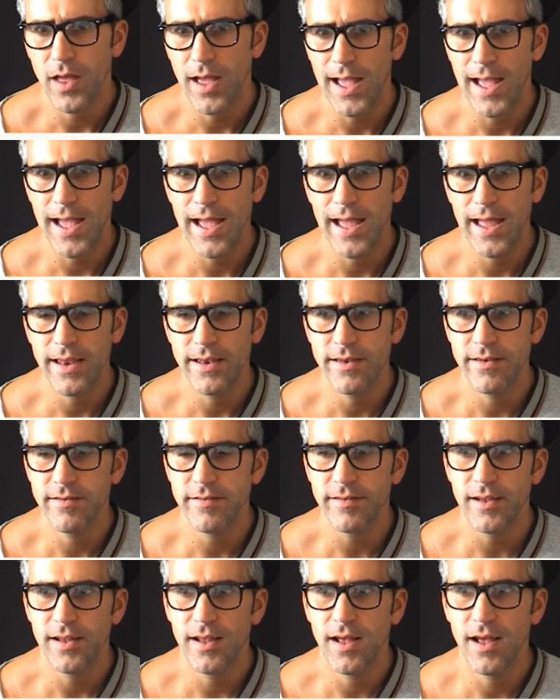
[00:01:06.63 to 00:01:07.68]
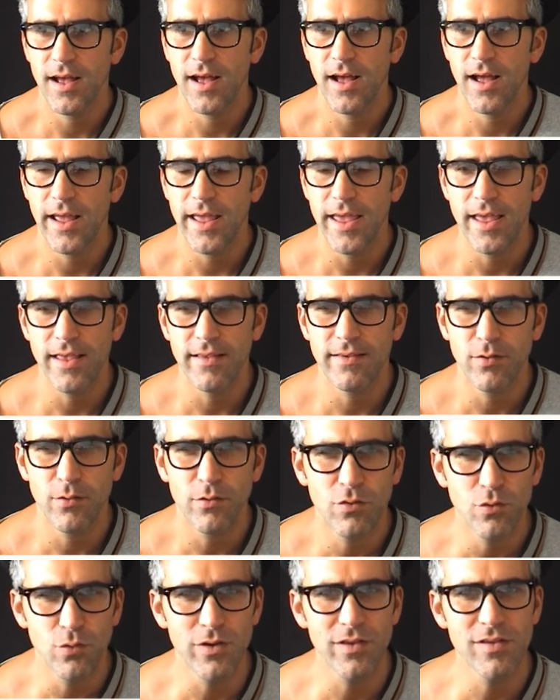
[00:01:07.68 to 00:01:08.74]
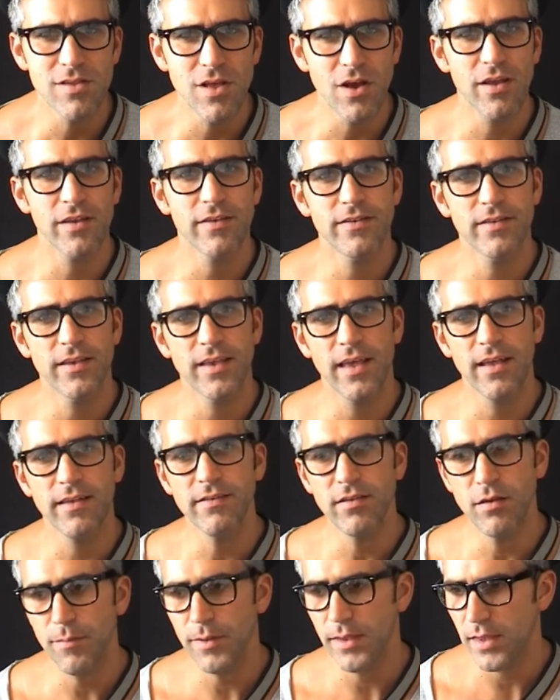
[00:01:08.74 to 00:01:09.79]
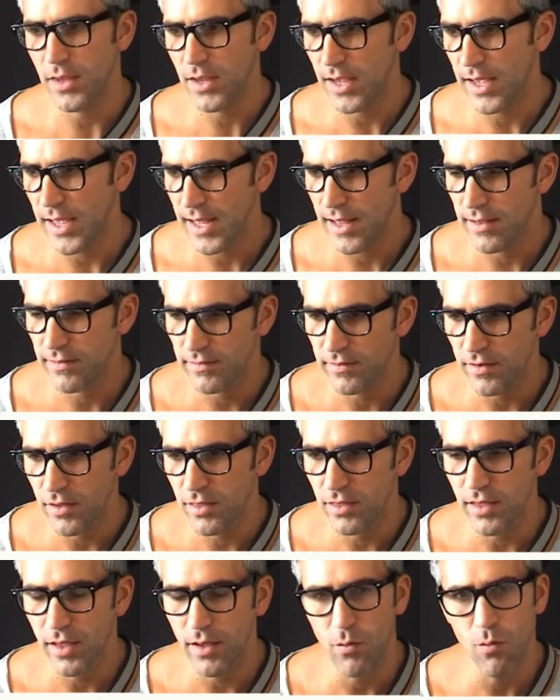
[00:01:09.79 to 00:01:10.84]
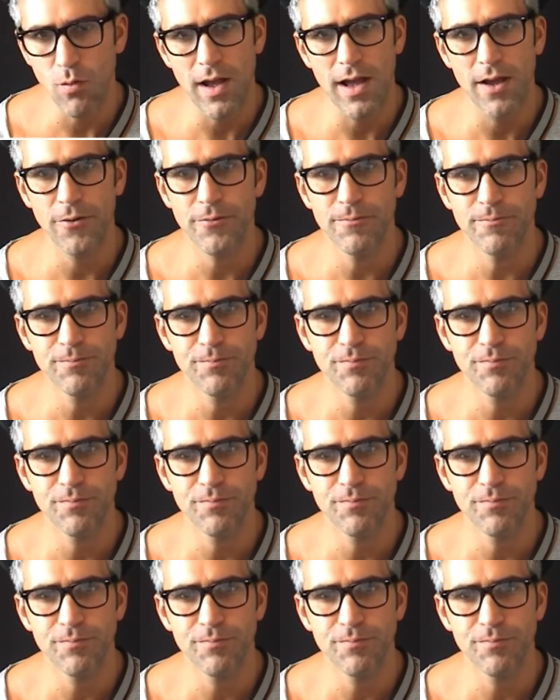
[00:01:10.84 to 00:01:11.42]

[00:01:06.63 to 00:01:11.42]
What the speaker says: And so it's always nice to get something in your hands that you think, wow,